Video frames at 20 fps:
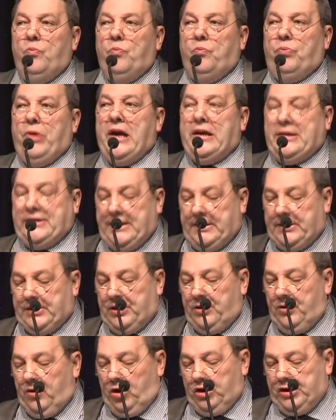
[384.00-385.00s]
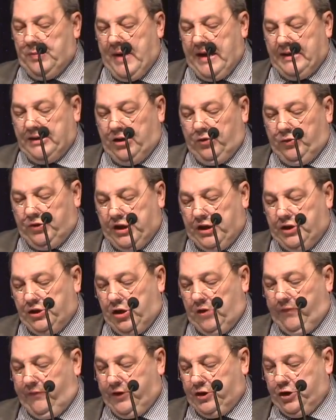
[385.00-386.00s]
Brexit automatically returns
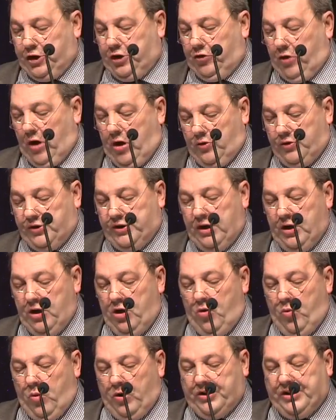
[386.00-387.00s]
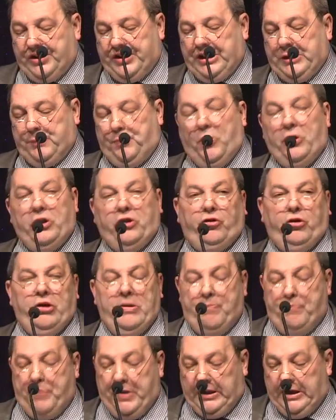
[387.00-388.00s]
our fishing grounds worth
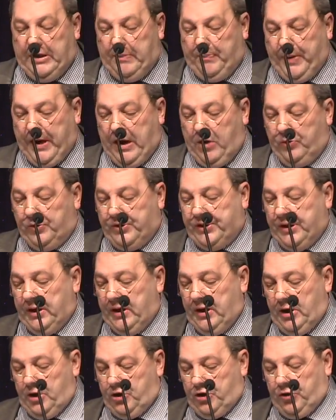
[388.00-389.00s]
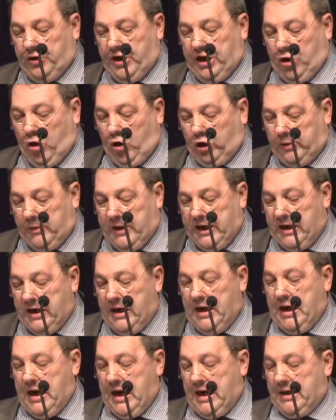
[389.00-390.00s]
£6.3 billion to the economy
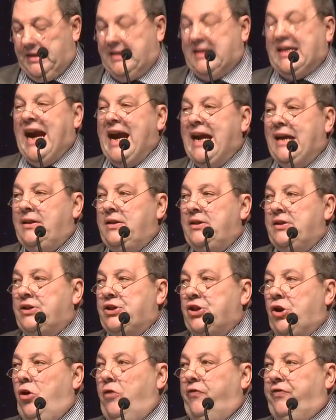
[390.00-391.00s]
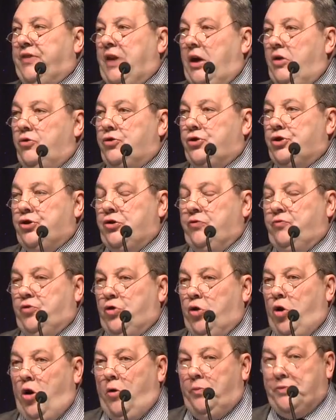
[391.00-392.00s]
and tens of thousands of
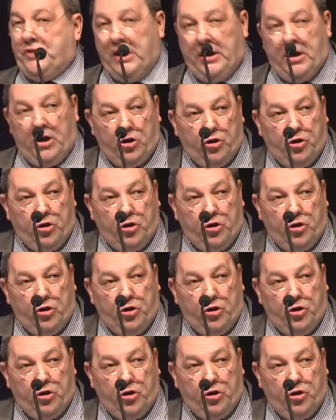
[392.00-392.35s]
jobs.